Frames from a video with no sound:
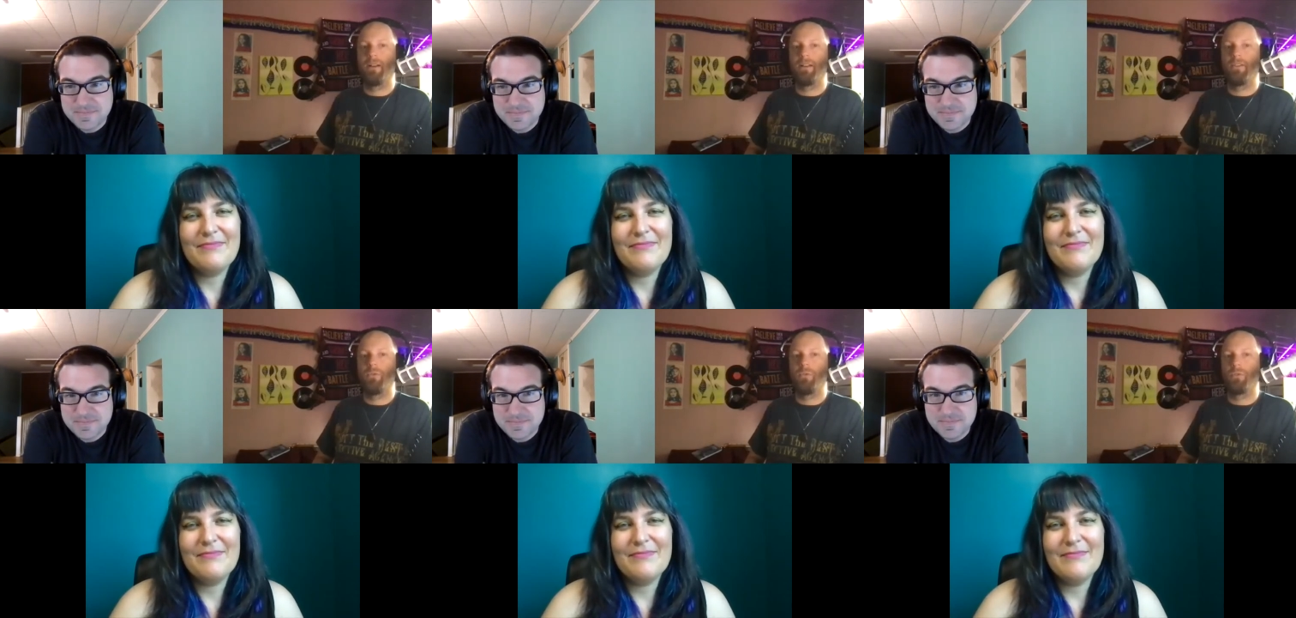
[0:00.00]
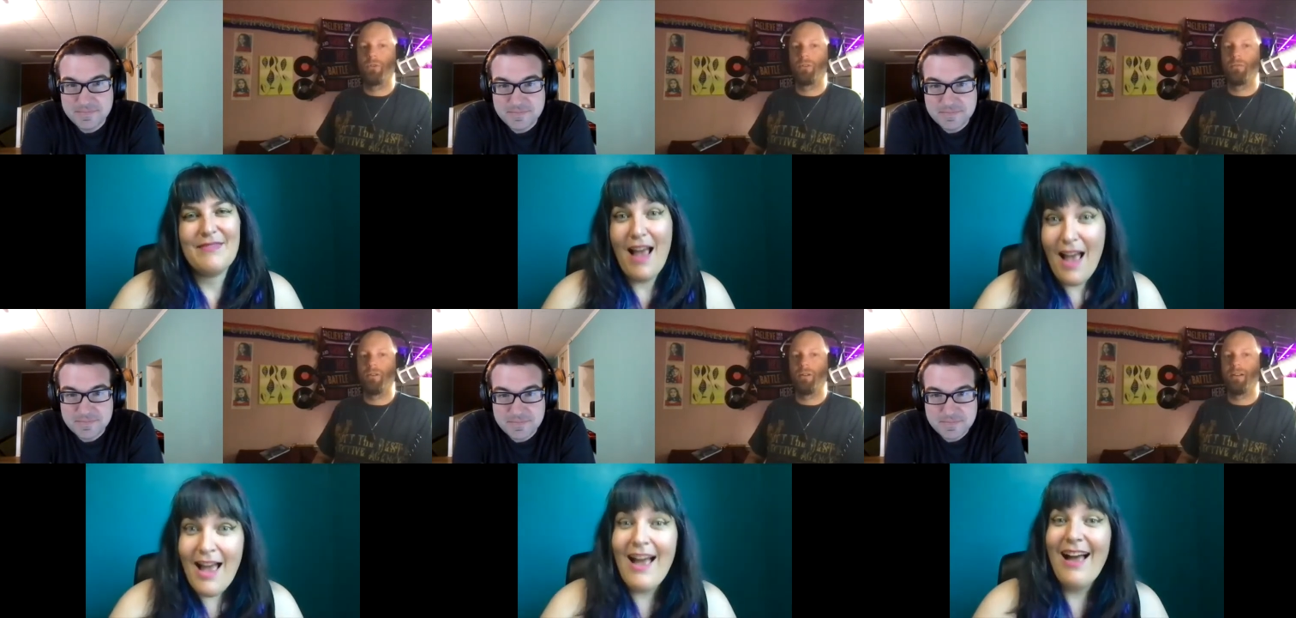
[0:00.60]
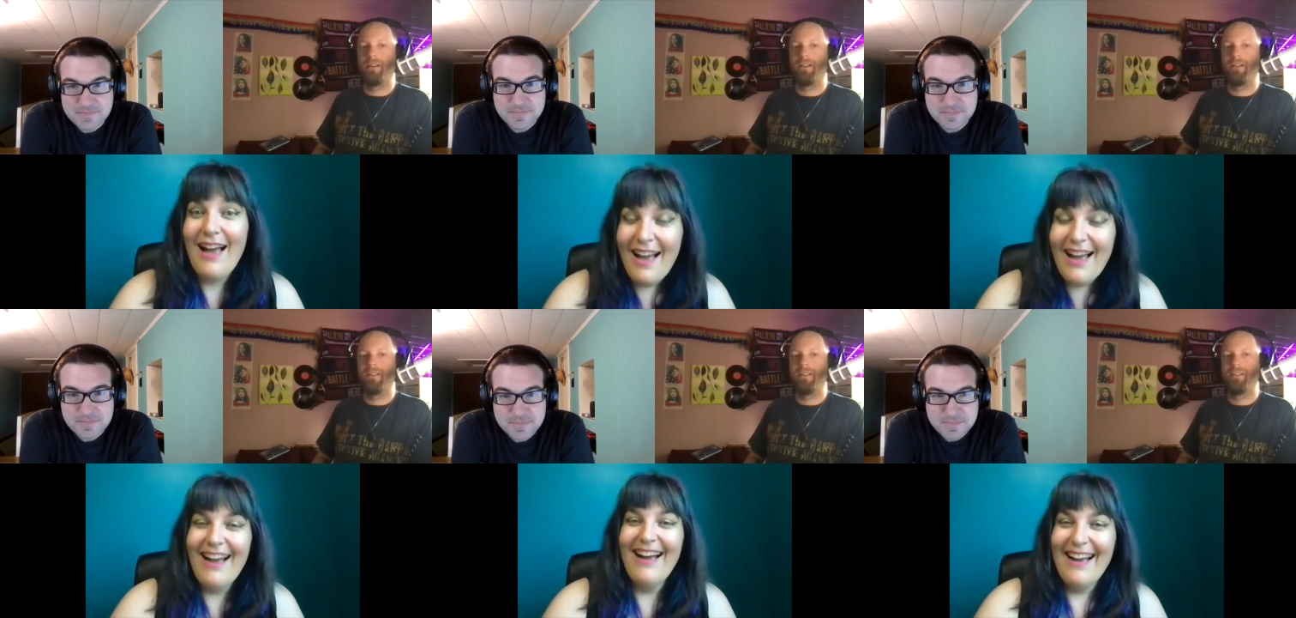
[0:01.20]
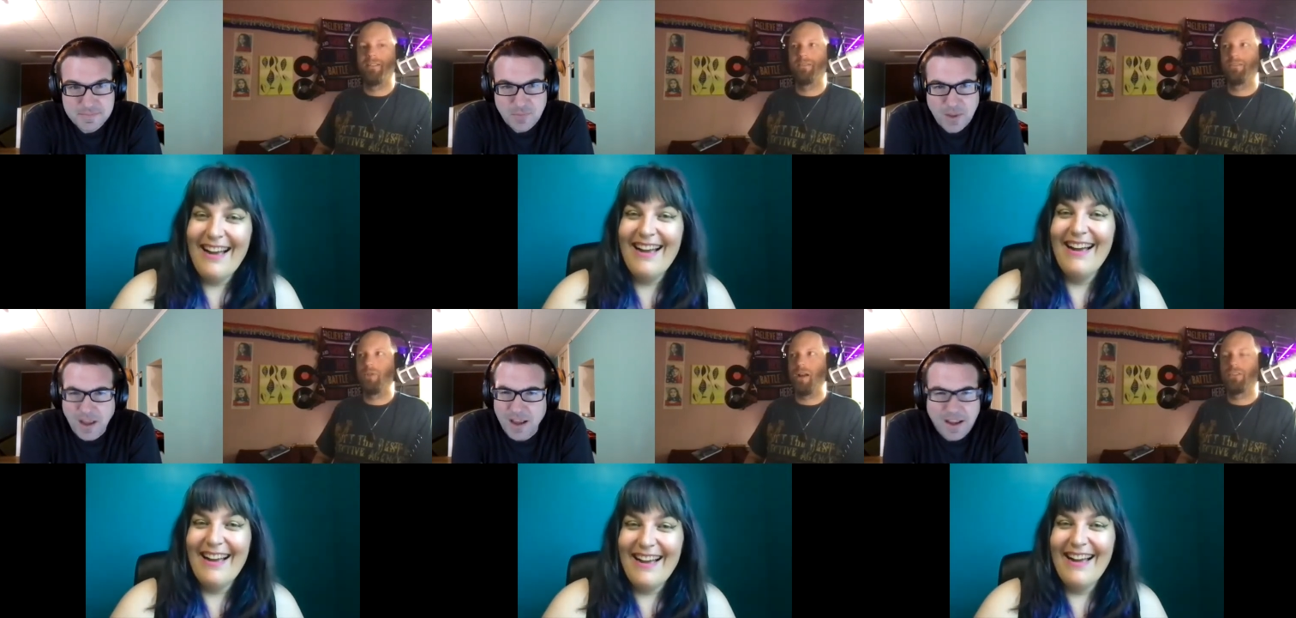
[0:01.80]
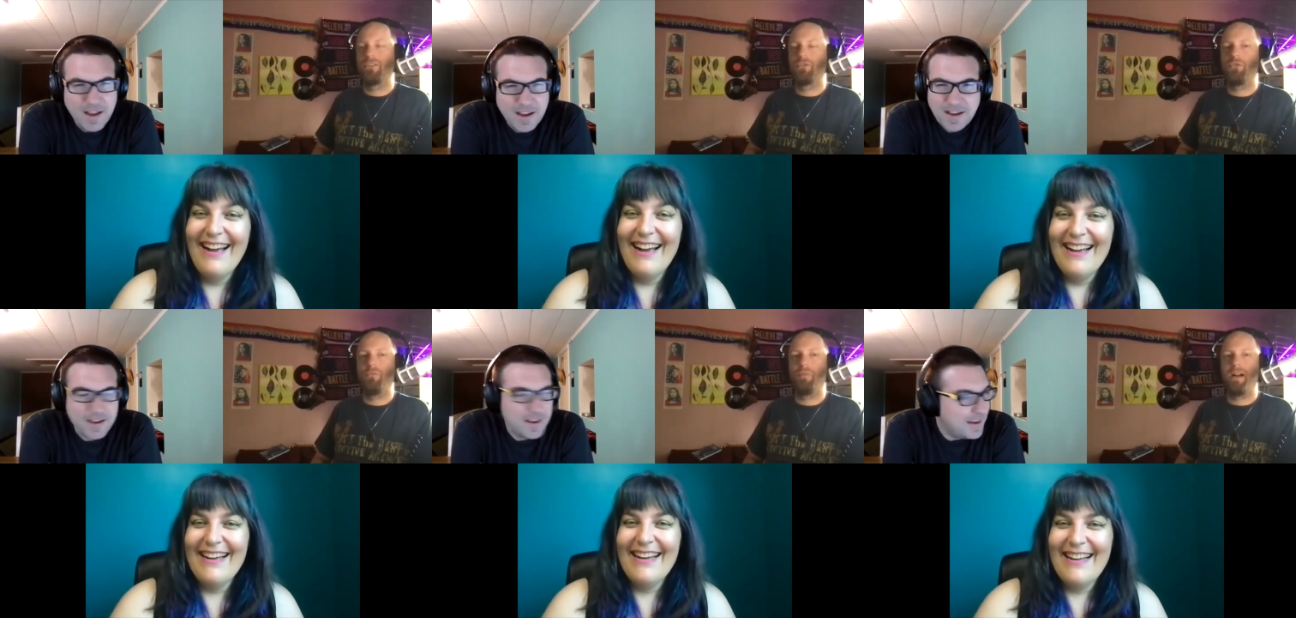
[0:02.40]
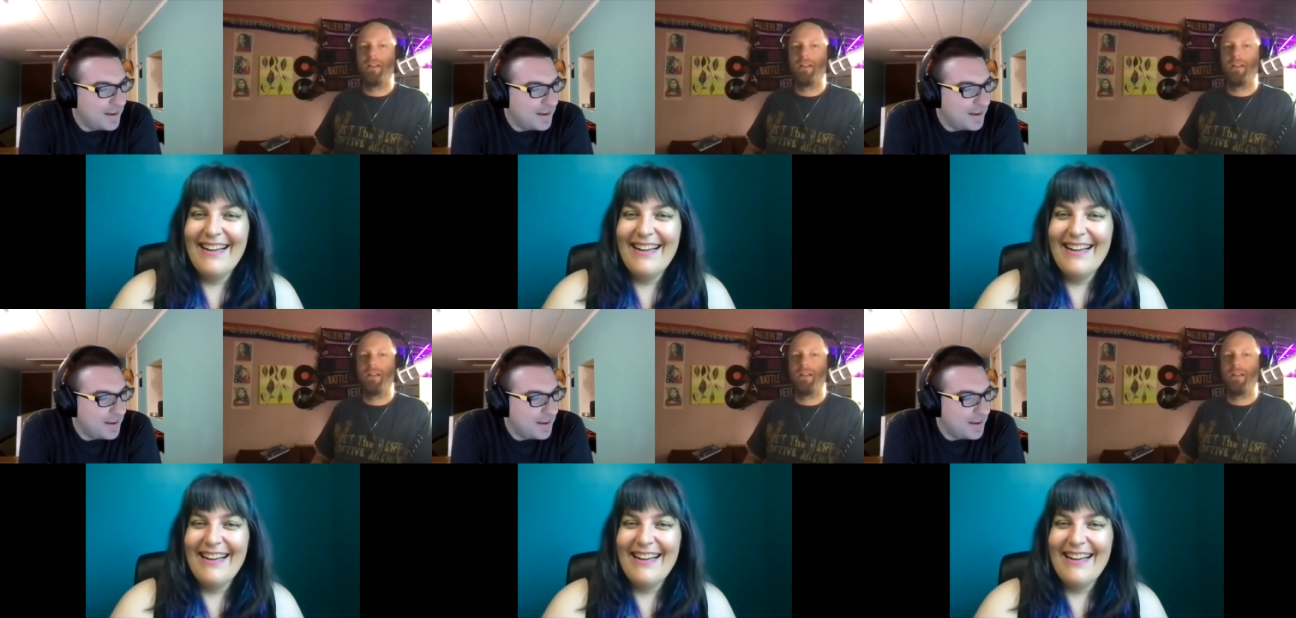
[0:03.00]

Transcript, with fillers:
Speaker 1: your uh, ground control bot